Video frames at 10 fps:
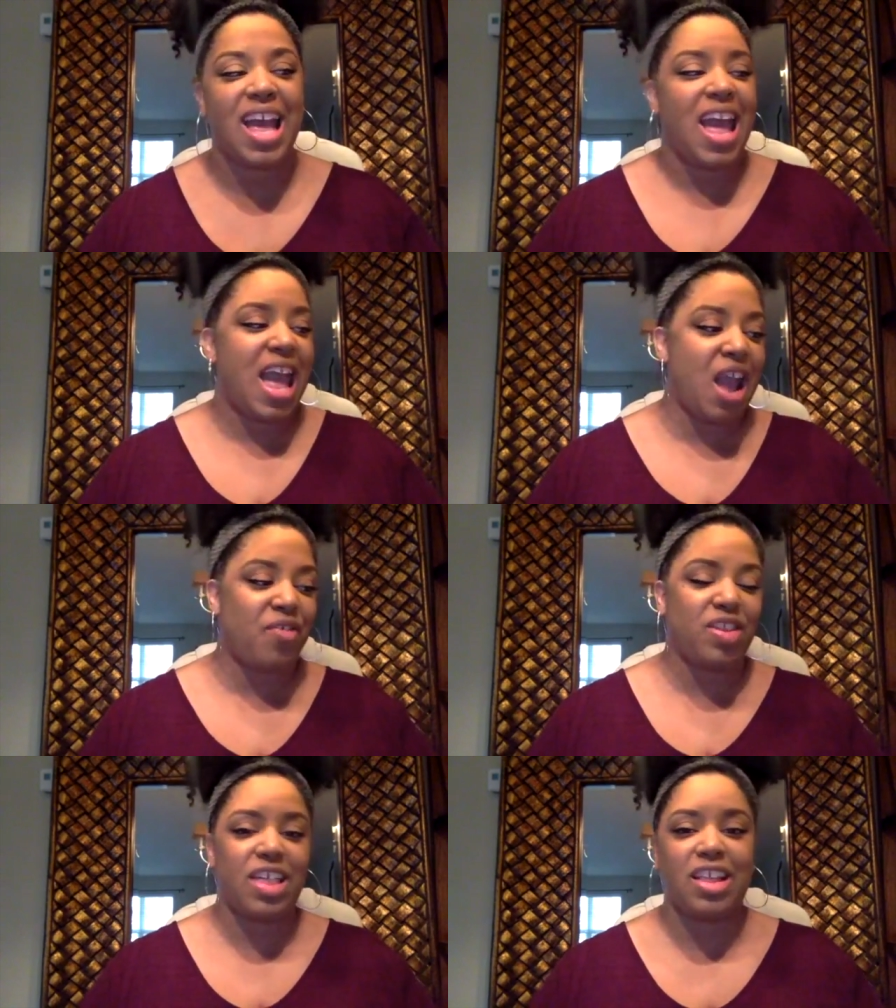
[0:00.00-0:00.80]

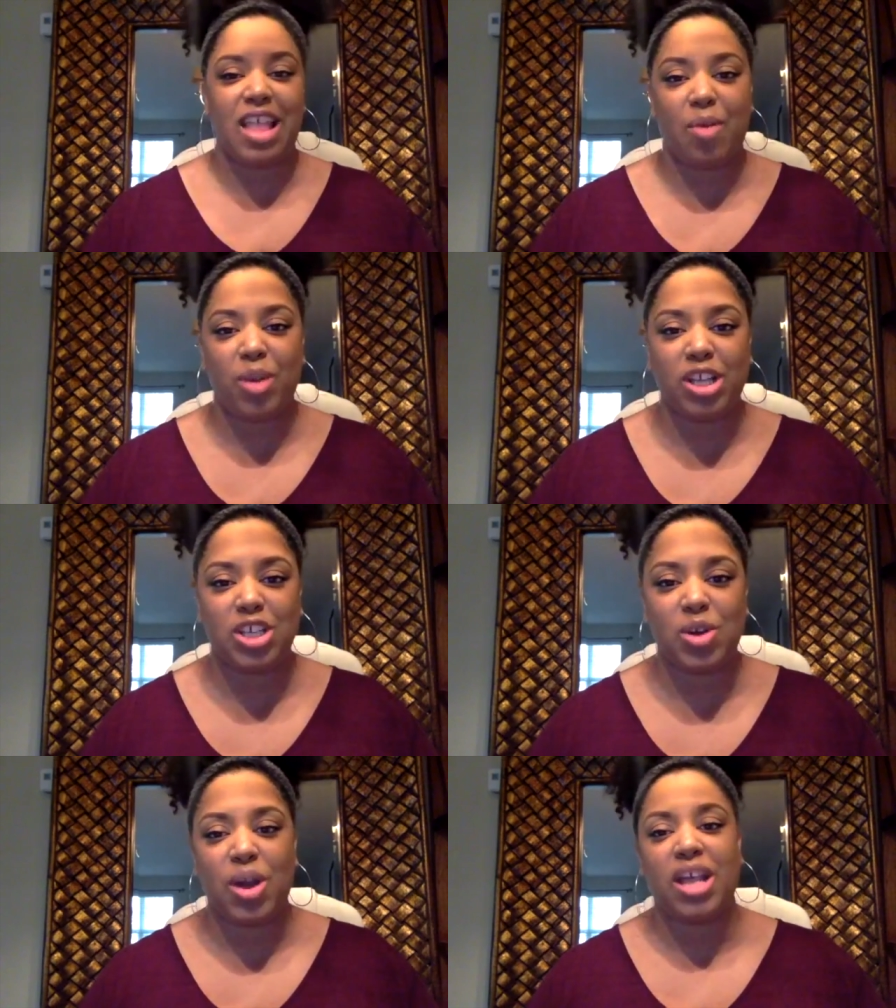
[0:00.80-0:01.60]
everything that we
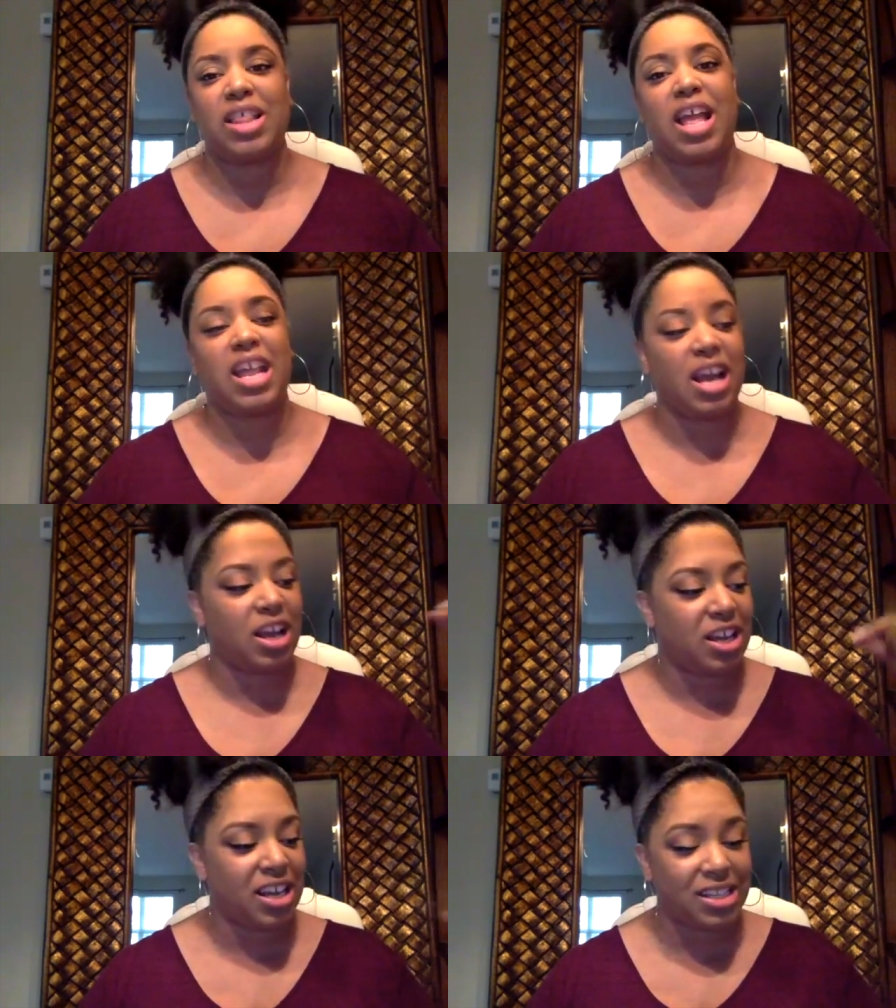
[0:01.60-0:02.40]
do in a
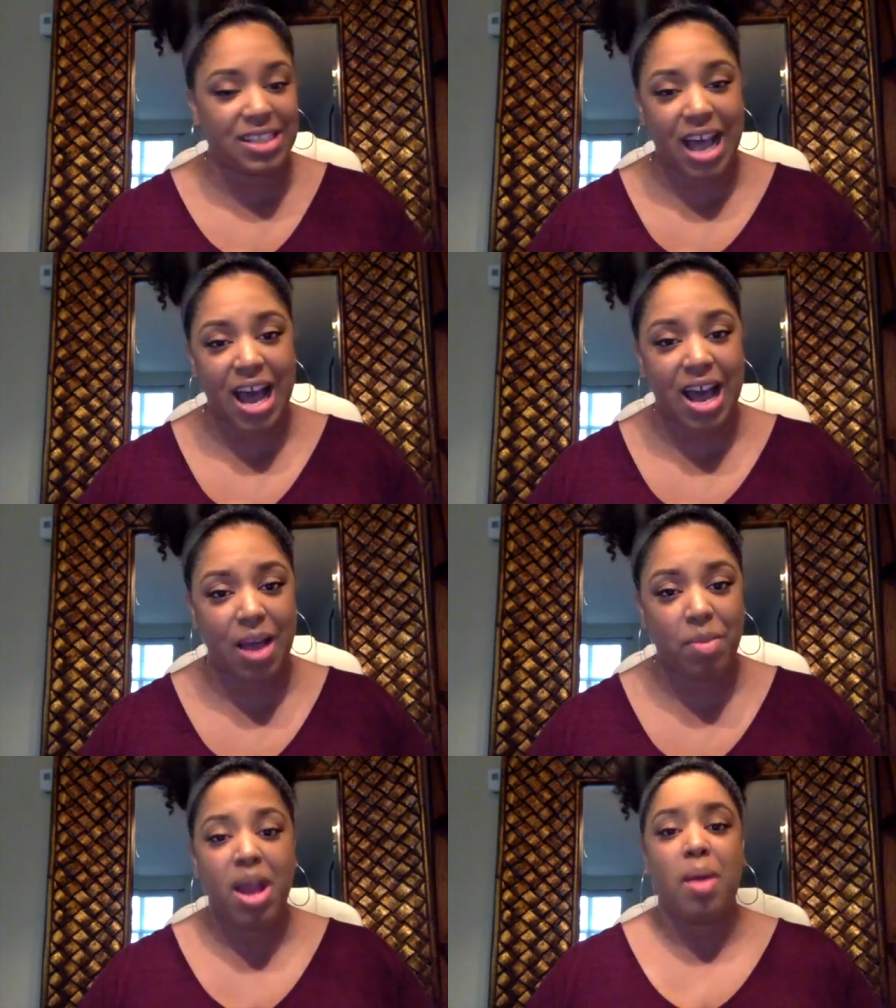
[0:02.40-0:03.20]
good
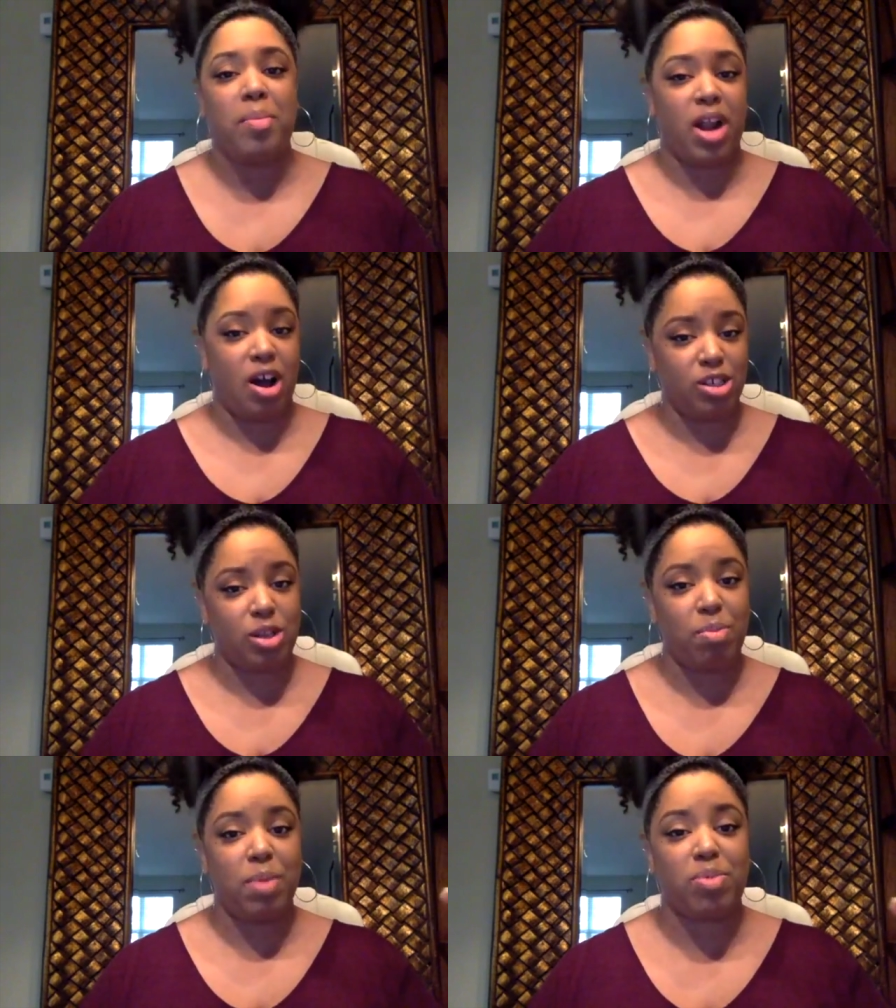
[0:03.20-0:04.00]
time, but
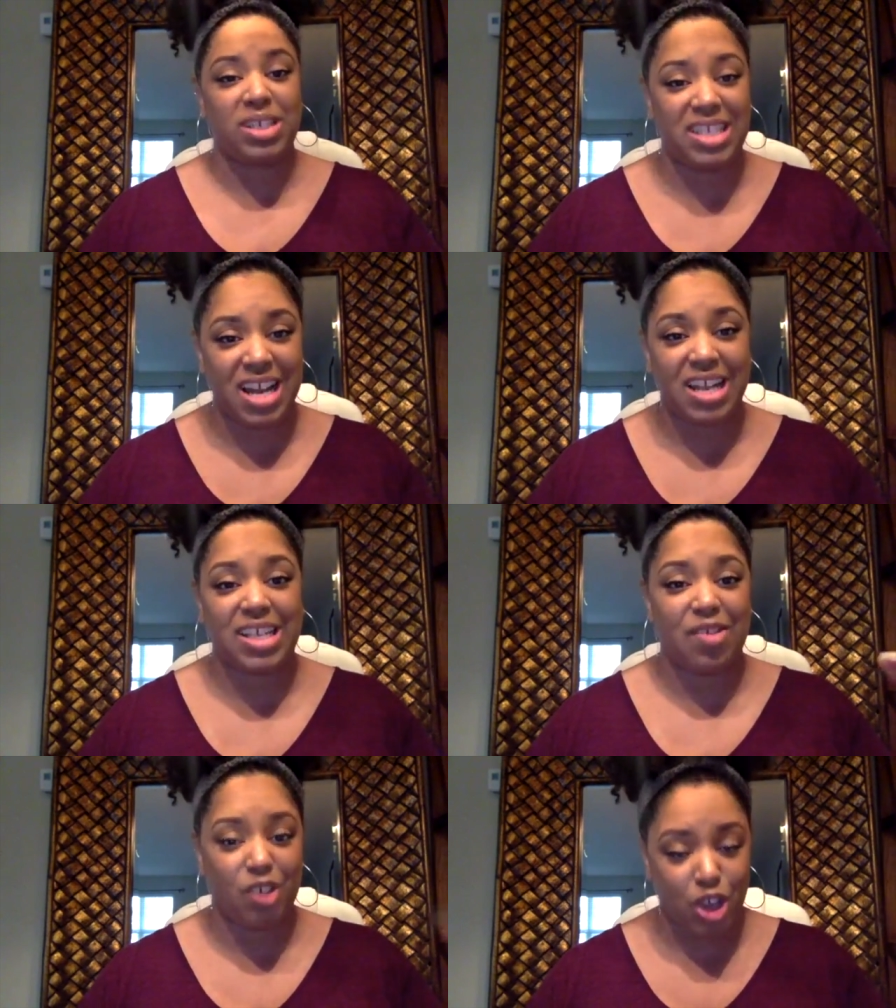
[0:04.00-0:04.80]
also be
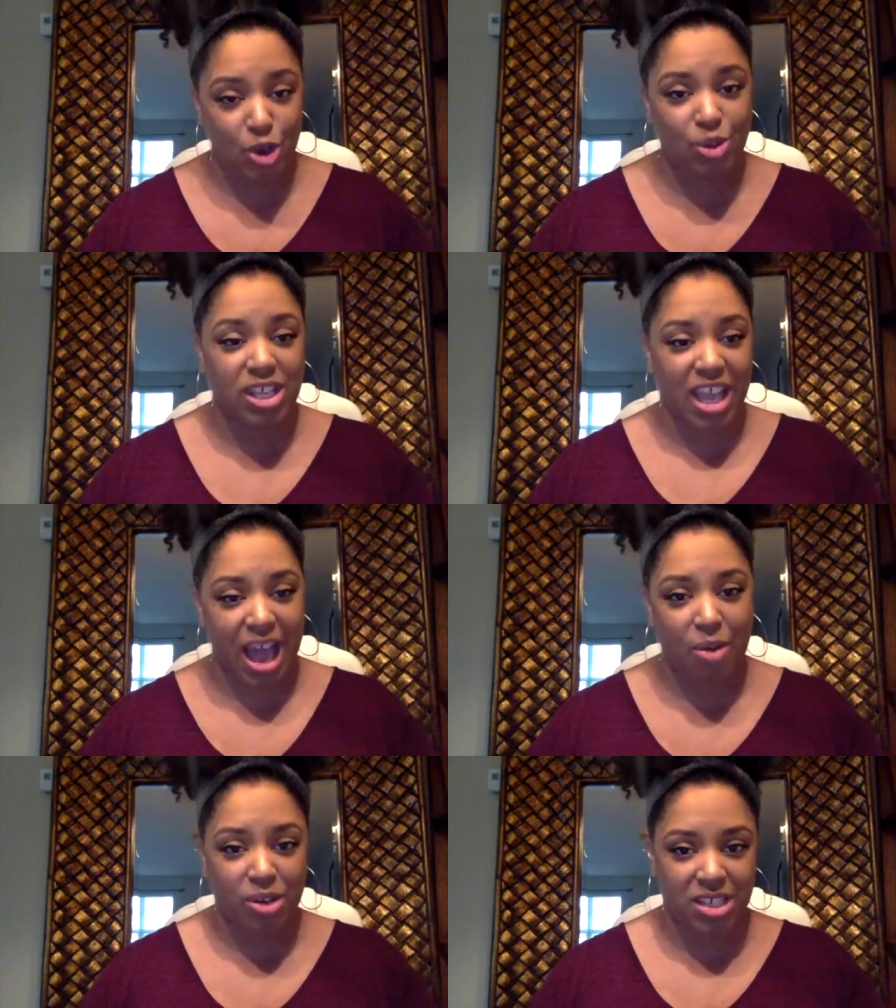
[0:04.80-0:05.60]
productive using
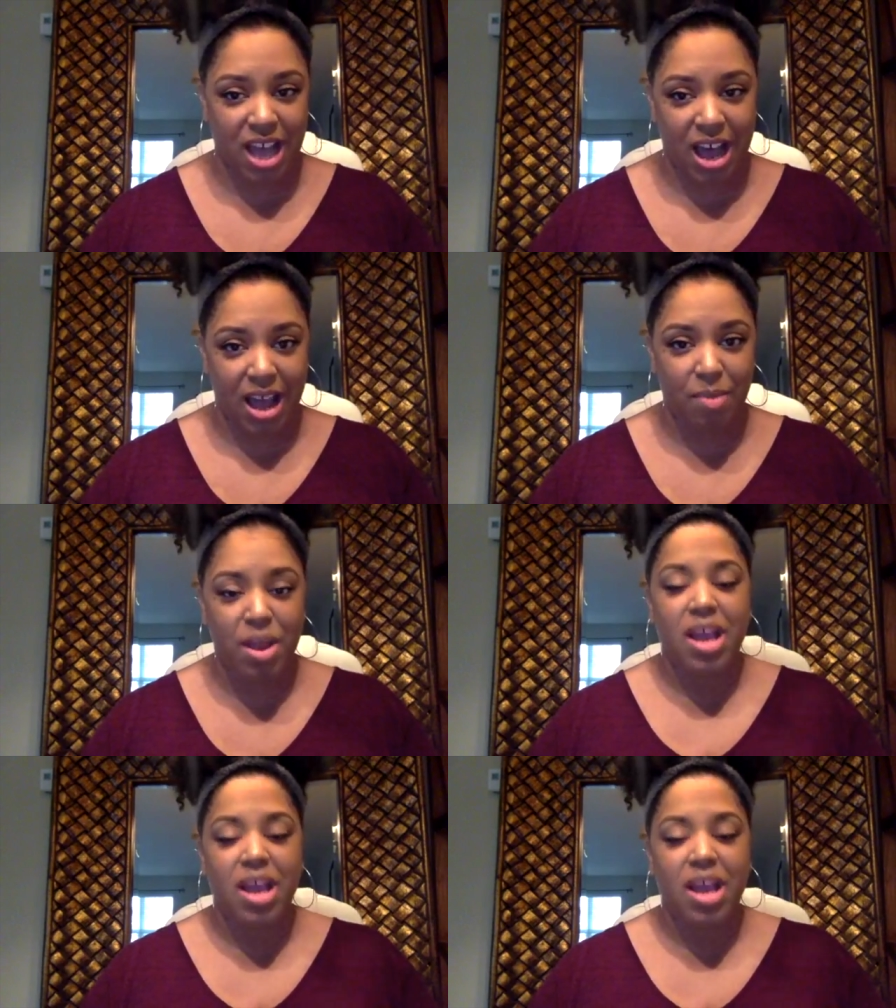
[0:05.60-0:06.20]
our time.